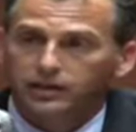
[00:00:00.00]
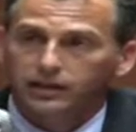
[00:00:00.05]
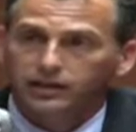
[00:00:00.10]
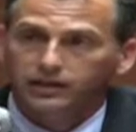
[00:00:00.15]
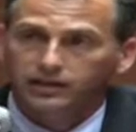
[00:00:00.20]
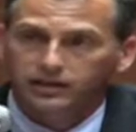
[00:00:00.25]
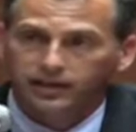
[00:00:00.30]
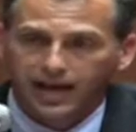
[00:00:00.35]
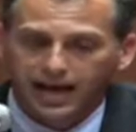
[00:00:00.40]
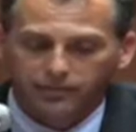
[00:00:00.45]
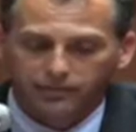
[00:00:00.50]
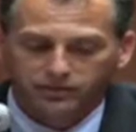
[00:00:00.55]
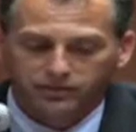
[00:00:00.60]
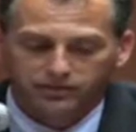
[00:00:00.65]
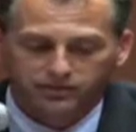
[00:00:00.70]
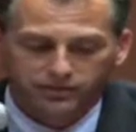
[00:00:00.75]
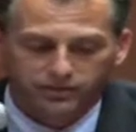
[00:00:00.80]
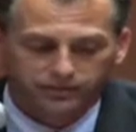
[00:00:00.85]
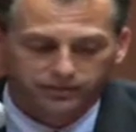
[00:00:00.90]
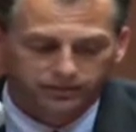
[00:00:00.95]
into the
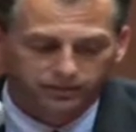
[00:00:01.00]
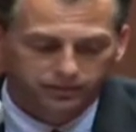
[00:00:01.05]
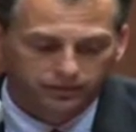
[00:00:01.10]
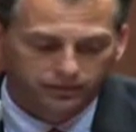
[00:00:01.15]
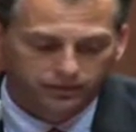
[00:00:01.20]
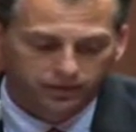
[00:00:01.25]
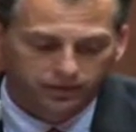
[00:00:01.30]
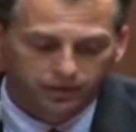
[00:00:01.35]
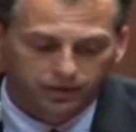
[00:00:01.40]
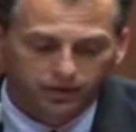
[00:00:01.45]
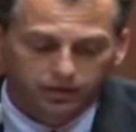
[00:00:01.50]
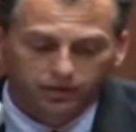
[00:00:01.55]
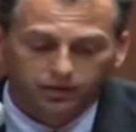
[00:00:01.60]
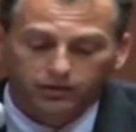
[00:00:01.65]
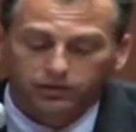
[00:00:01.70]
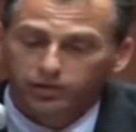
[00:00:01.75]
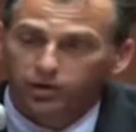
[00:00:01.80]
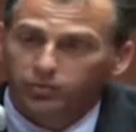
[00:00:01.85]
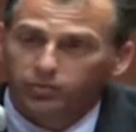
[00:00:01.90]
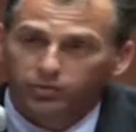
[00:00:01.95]
atmosphere.
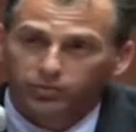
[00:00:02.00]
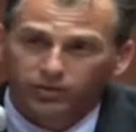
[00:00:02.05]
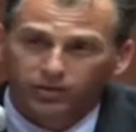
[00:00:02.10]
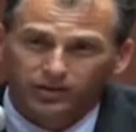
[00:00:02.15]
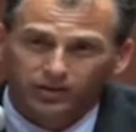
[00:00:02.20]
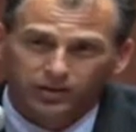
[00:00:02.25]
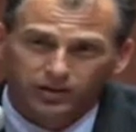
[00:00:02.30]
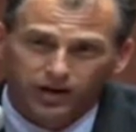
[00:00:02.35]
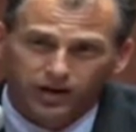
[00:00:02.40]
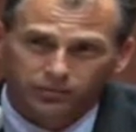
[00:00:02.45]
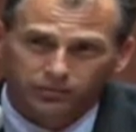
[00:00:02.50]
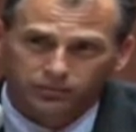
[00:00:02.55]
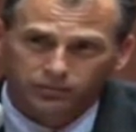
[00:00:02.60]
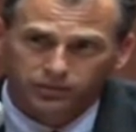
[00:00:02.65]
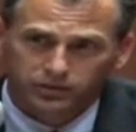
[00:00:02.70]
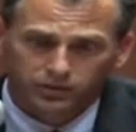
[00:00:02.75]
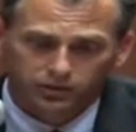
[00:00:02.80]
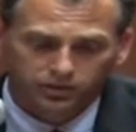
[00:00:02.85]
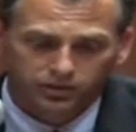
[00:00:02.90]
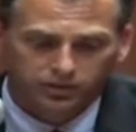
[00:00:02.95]
Global carbon
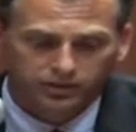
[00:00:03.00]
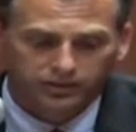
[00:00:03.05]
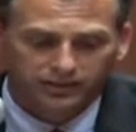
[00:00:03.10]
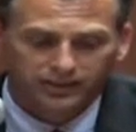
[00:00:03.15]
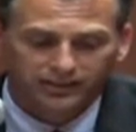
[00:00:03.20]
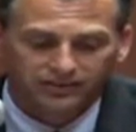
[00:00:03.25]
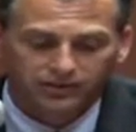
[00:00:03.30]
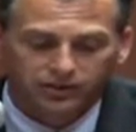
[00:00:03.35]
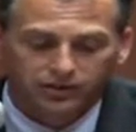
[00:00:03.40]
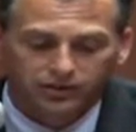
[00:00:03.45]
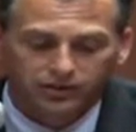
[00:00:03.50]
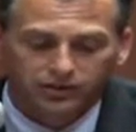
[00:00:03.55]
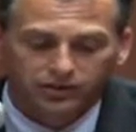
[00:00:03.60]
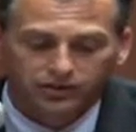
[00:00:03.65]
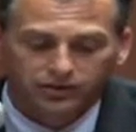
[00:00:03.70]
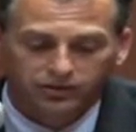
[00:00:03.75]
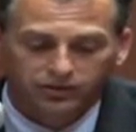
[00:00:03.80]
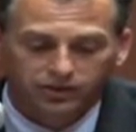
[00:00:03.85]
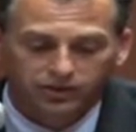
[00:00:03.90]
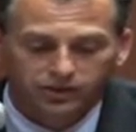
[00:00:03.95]
pollution is
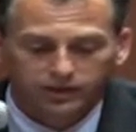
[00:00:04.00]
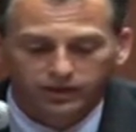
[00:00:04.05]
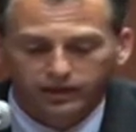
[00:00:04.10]
increasing